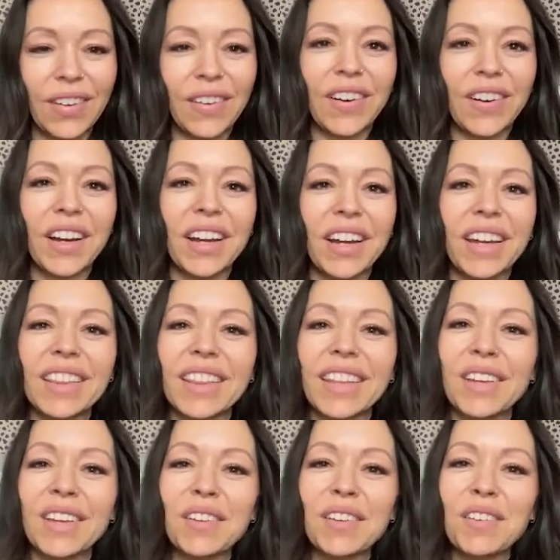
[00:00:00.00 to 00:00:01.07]
All right.
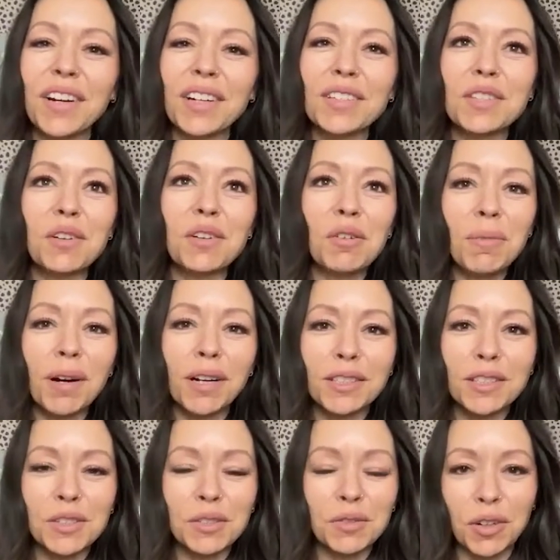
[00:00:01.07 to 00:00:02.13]
Thank you guys so
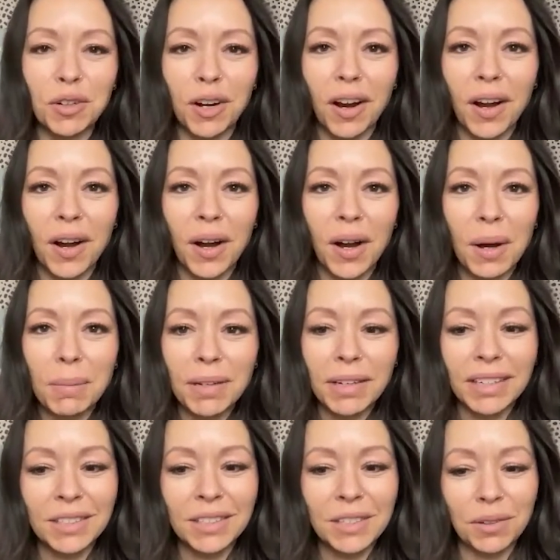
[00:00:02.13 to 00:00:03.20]
much for hopping
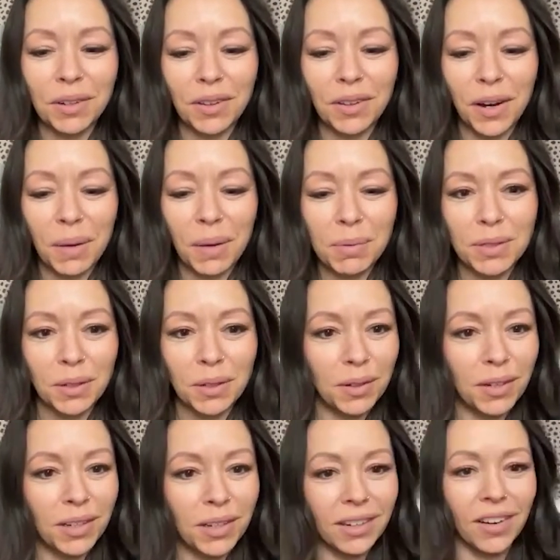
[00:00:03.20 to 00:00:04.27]
into another
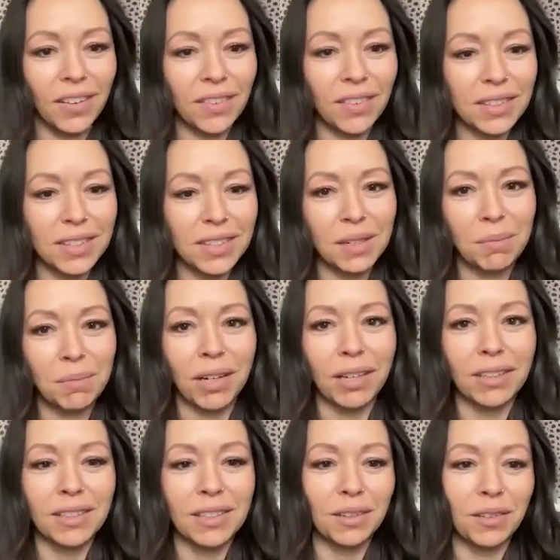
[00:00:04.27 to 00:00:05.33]
episode here on the
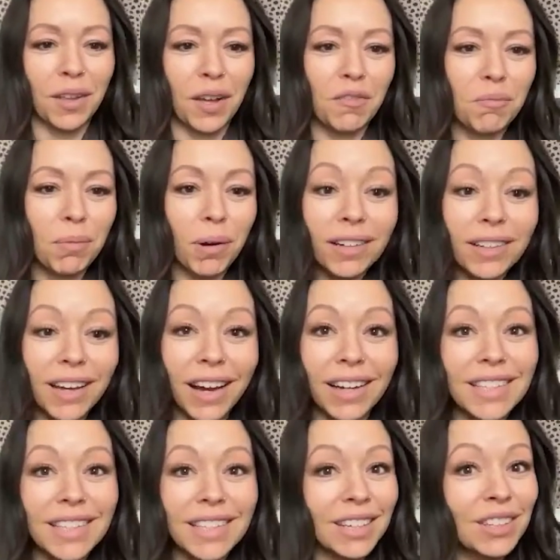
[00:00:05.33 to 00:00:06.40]
Systemize Your Life
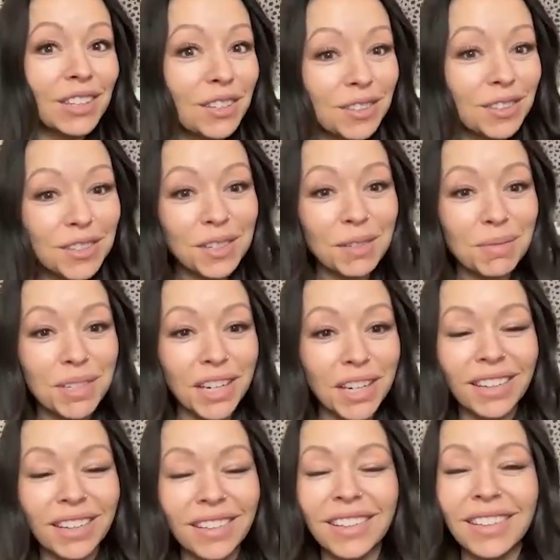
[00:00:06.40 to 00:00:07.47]
podcast and YouTube
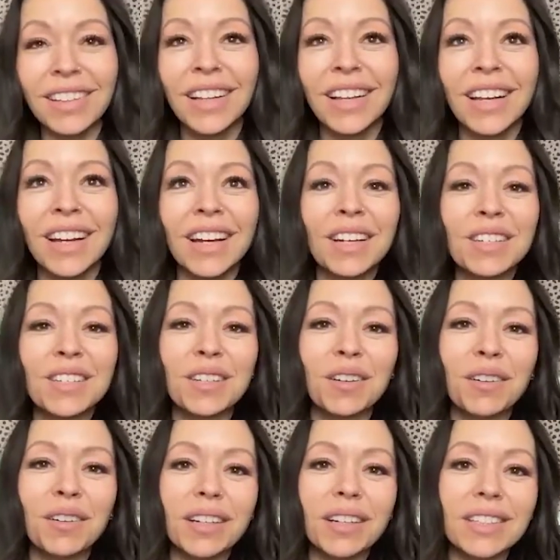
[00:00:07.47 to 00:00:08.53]
channel.
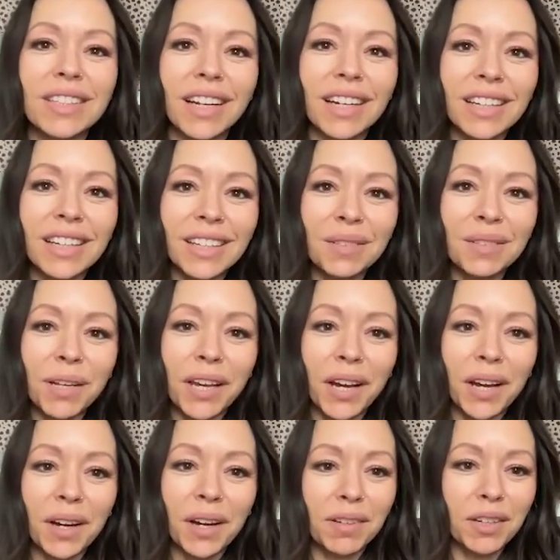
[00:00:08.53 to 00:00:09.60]
So excited. We
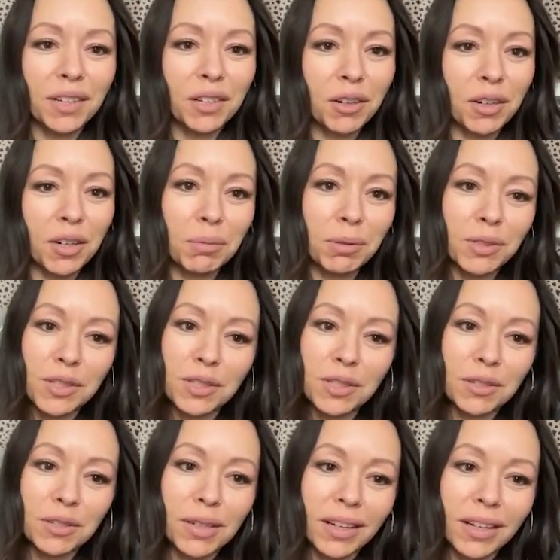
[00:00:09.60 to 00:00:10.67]
have an incredible
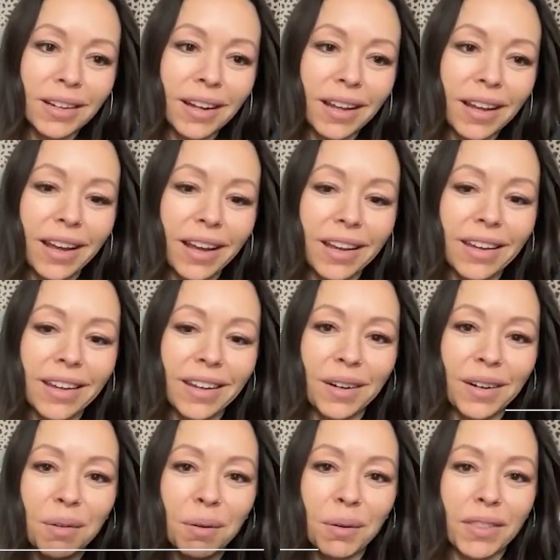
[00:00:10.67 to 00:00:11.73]
student
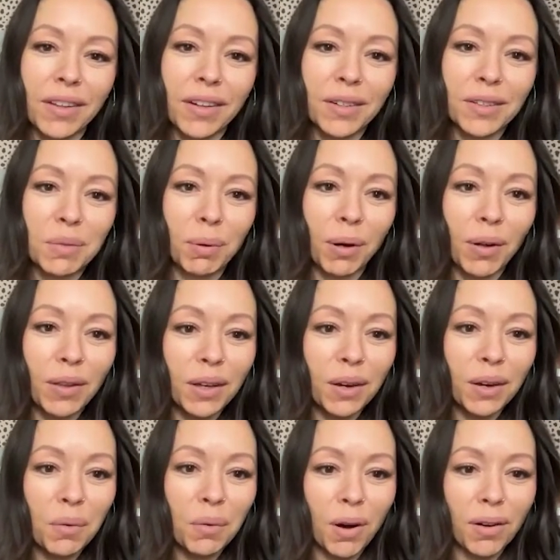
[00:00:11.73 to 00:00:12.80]
here with us. Pauli,
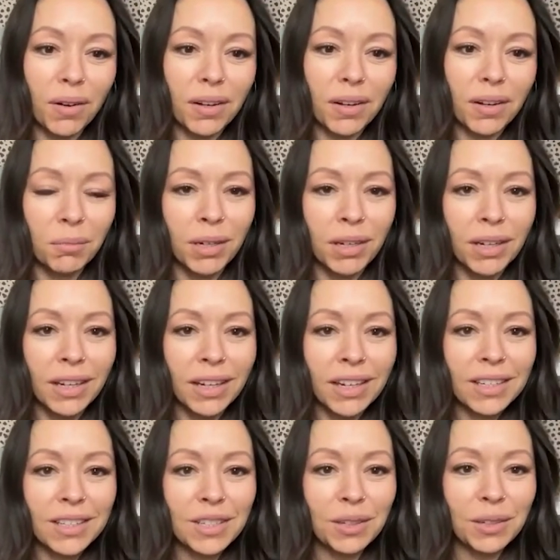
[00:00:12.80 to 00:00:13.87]
welcome
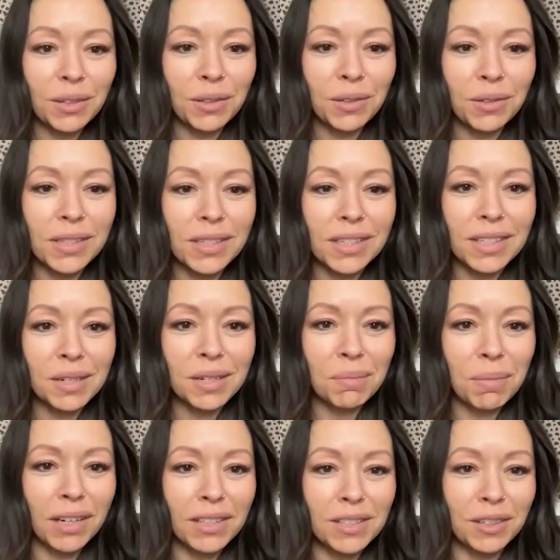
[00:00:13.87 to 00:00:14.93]
to
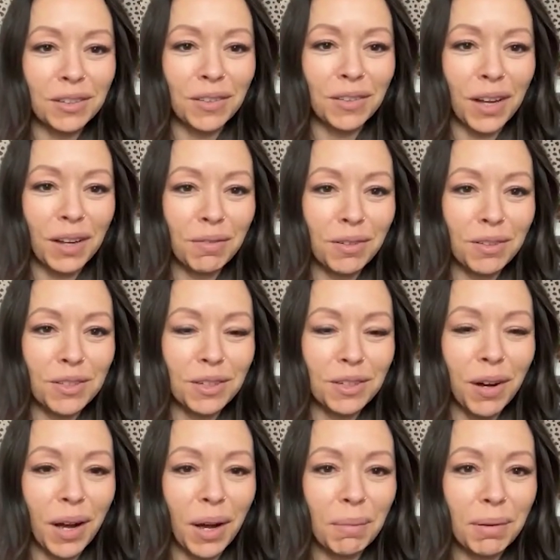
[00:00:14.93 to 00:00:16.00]
Systemize Your Life. We're
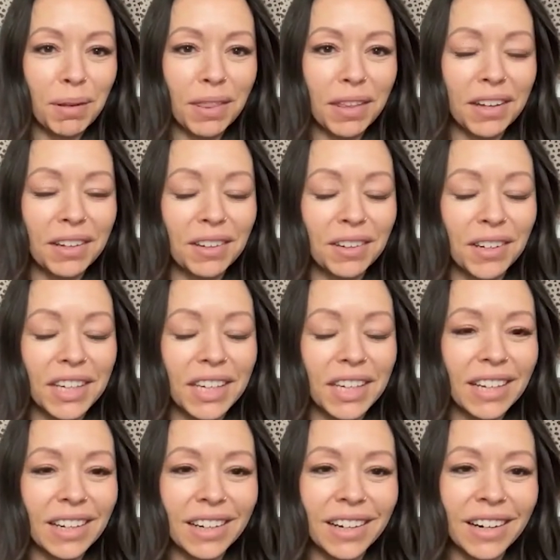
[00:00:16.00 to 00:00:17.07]
so happy that you're
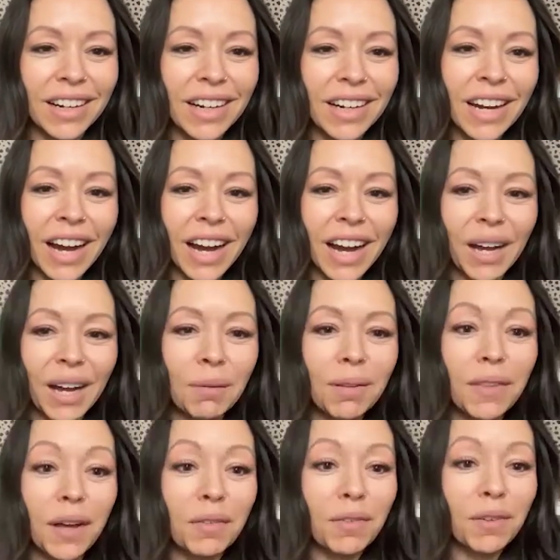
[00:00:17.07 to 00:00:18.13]
here. I would
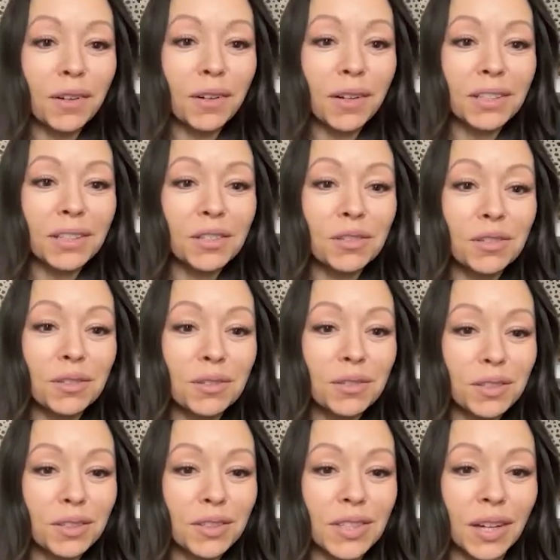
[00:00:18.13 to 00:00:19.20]
love for you to introduce
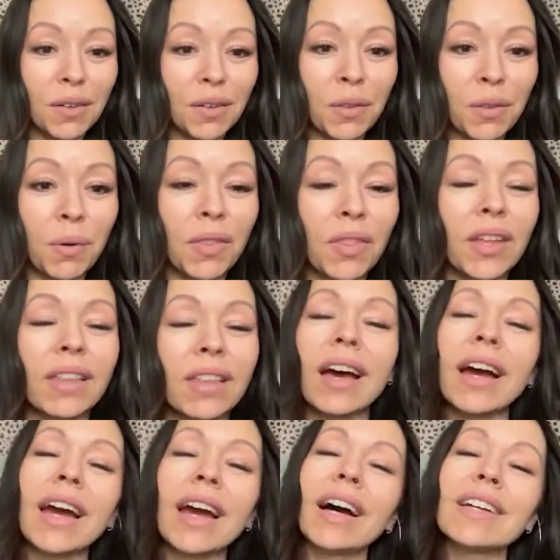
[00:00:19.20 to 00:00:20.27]
yourself. And the one thing
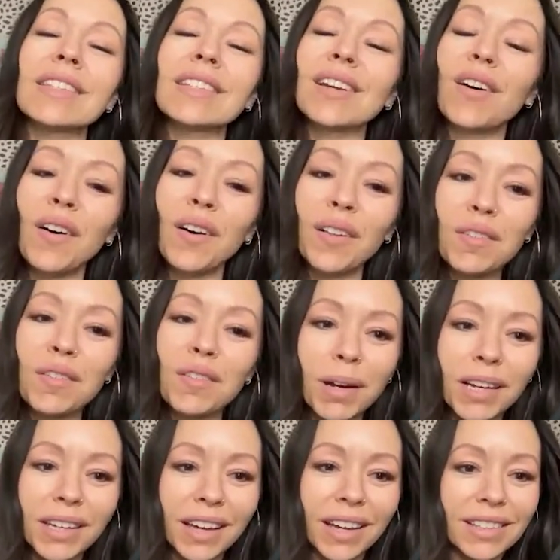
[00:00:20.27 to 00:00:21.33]
that I ask all of
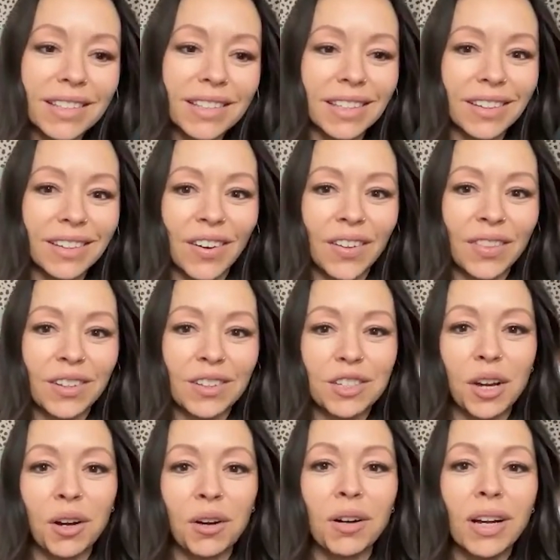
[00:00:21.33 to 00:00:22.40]
my guests here on the
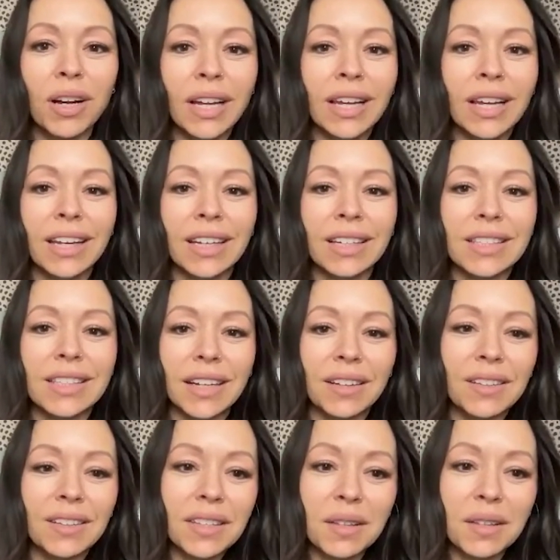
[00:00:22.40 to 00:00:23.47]
show is
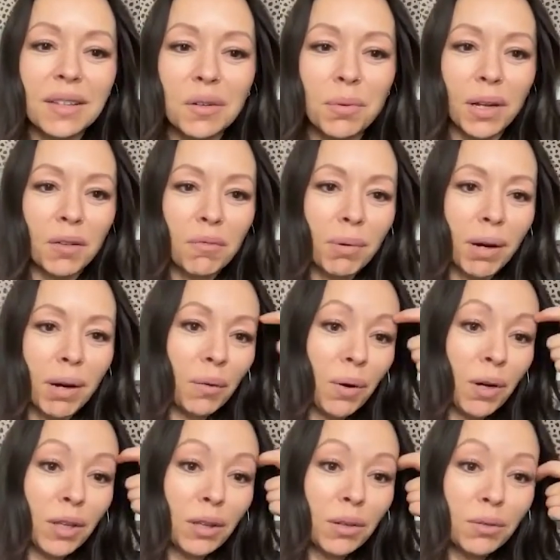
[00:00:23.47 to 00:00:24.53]
tell us a little bit about
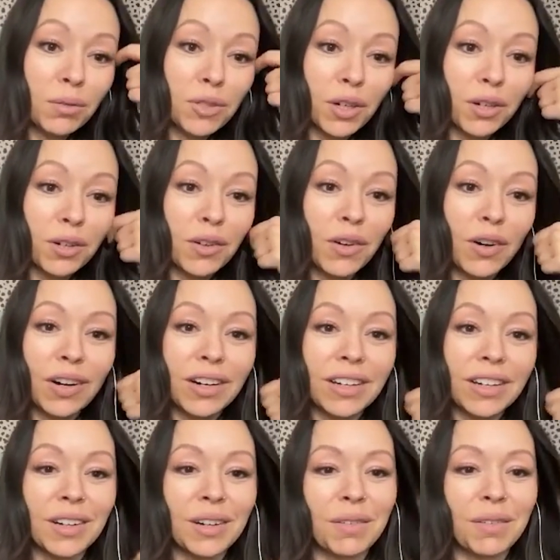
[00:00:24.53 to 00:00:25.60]
what you juggle
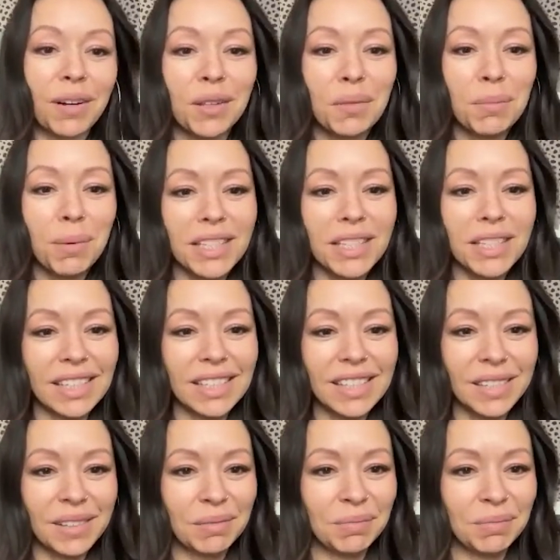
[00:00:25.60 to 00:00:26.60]
on a regular basis.